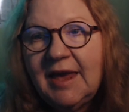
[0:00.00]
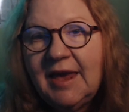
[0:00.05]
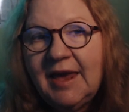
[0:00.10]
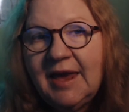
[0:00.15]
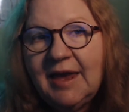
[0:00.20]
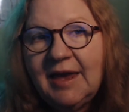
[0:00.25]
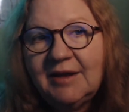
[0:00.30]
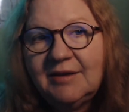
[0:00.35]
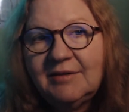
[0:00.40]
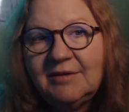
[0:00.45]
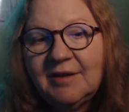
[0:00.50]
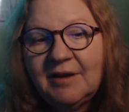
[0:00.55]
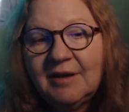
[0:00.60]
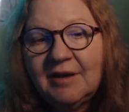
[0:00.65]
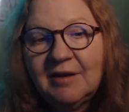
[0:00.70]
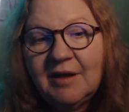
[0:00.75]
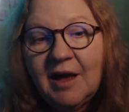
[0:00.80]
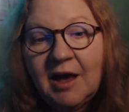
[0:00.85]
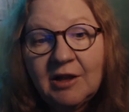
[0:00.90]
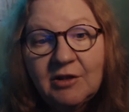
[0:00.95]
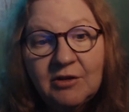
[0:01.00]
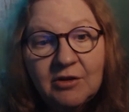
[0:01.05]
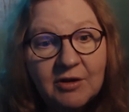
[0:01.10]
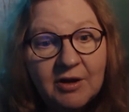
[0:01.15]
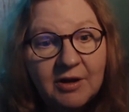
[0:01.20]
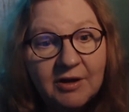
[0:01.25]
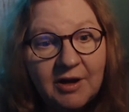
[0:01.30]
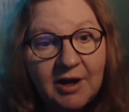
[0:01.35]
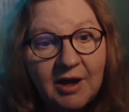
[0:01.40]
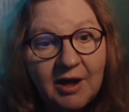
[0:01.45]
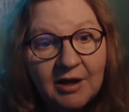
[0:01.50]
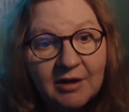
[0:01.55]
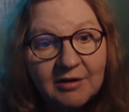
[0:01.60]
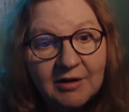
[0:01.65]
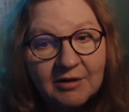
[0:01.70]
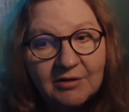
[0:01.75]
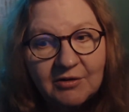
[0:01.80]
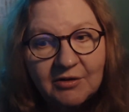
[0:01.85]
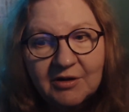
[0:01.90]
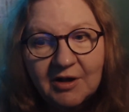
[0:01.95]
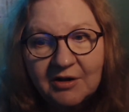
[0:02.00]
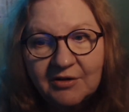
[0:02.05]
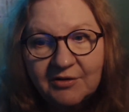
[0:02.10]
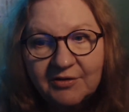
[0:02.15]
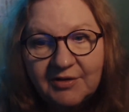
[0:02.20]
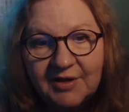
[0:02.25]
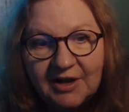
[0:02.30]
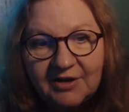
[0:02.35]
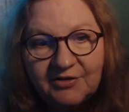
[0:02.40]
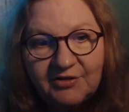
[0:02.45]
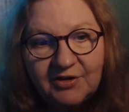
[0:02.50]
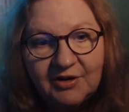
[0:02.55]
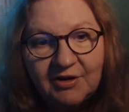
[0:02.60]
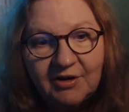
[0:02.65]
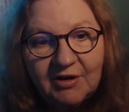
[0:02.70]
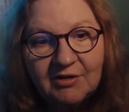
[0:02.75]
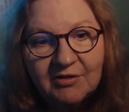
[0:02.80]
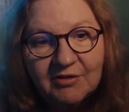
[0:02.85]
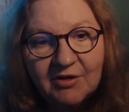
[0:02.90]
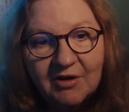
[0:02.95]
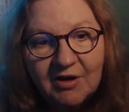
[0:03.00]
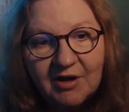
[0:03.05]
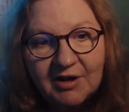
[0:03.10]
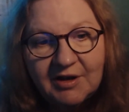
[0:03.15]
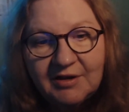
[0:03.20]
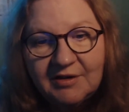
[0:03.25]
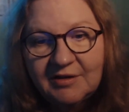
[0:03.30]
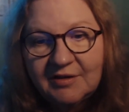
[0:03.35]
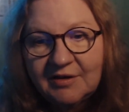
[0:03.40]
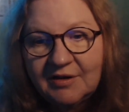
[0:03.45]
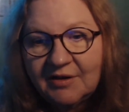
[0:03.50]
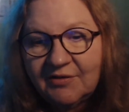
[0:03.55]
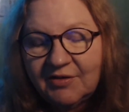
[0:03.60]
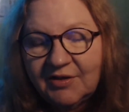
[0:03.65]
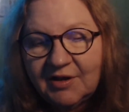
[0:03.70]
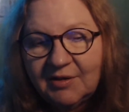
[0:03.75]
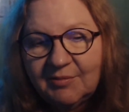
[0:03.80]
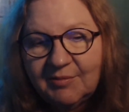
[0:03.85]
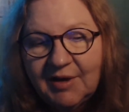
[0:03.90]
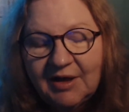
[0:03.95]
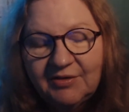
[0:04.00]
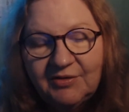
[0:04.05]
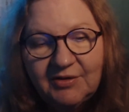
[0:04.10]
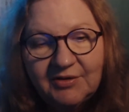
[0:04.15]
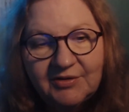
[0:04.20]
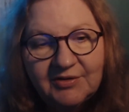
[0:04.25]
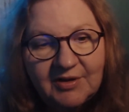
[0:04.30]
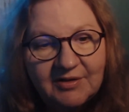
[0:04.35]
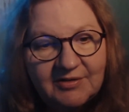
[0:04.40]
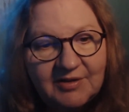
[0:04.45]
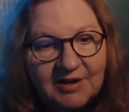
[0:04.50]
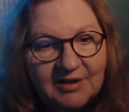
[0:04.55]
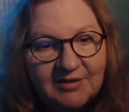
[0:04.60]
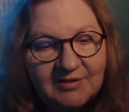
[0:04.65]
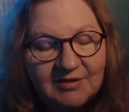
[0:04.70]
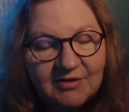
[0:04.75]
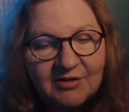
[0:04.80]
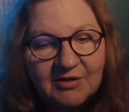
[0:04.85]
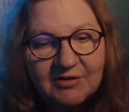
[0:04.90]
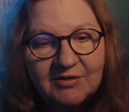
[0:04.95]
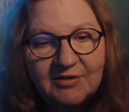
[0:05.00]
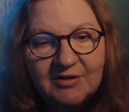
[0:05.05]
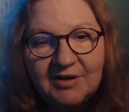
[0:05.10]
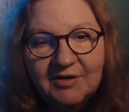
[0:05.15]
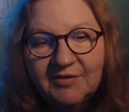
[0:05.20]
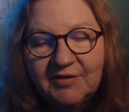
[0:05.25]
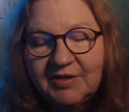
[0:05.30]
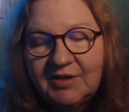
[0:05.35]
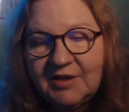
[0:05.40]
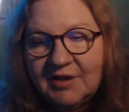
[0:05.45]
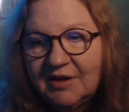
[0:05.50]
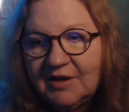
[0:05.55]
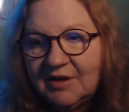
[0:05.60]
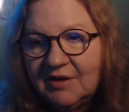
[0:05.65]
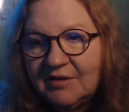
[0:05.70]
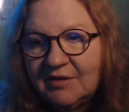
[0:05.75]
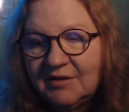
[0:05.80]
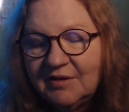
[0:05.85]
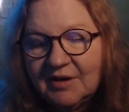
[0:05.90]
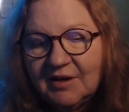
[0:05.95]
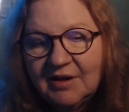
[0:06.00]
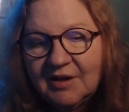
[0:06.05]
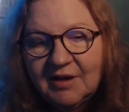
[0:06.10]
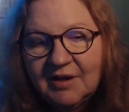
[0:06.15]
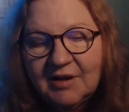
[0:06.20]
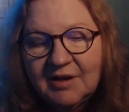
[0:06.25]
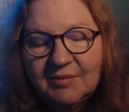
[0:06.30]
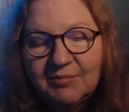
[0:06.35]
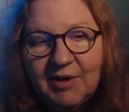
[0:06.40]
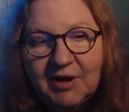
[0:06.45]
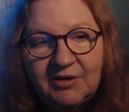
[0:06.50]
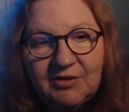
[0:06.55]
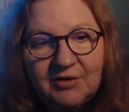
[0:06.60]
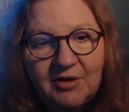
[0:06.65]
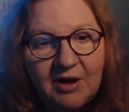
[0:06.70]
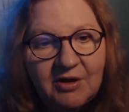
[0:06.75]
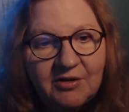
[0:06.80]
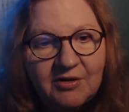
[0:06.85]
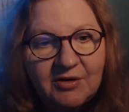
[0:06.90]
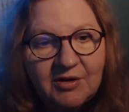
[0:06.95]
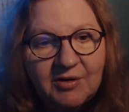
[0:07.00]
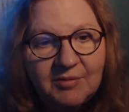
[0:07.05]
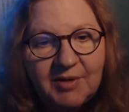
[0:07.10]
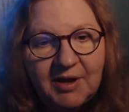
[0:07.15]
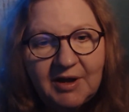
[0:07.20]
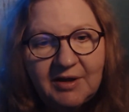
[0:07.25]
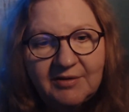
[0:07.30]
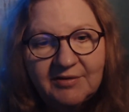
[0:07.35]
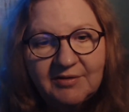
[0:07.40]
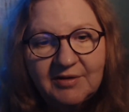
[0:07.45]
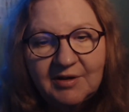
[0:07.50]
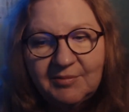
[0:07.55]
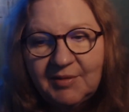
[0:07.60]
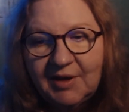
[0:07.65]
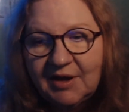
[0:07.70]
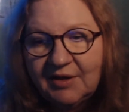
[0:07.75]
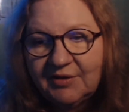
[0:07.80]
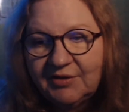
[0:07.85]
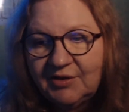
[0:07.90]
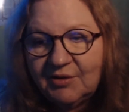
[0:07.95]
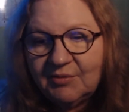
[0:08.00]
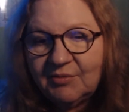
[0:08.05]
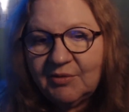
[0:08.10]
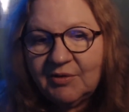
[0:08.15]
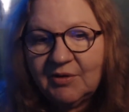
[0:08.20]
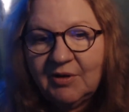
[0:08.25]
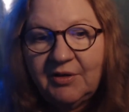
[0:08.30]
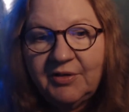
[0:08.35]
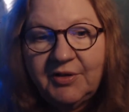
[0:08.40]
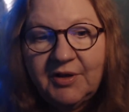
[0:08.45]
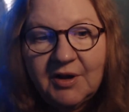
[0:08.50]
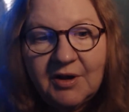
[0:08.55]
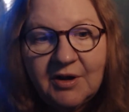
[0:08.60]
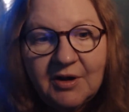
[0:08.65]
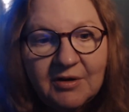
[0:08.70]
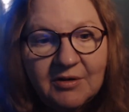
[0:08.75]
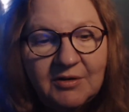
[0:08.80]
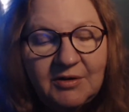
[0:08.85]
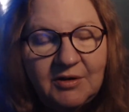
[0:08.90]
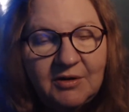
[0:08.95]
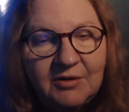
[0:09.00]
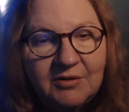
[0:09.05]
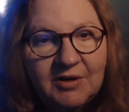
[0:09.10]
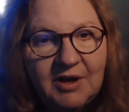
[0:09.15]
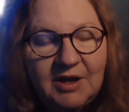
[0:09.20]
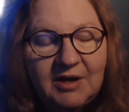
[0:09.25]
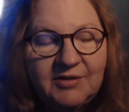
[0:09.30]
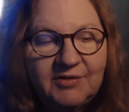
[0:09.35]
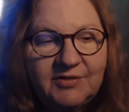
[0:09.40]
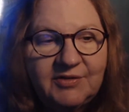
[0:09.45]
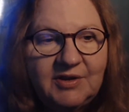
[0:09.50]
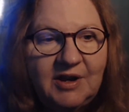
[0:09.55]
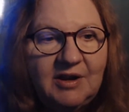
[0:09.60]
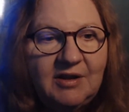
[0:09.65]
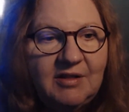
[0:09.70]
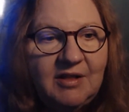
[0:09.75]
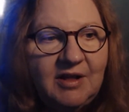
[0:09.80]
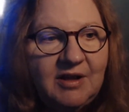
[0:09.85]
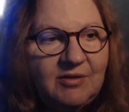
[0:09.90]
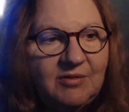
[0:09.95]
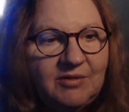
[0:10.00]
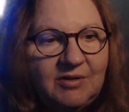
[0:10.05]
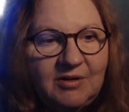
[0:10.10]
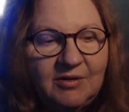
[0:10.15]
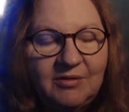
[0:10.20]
and I look again. I look under that chair, I look on it and everything. Matthew says he's looked and everything. And my daughter and my son Matthew were all there, kind of standing like,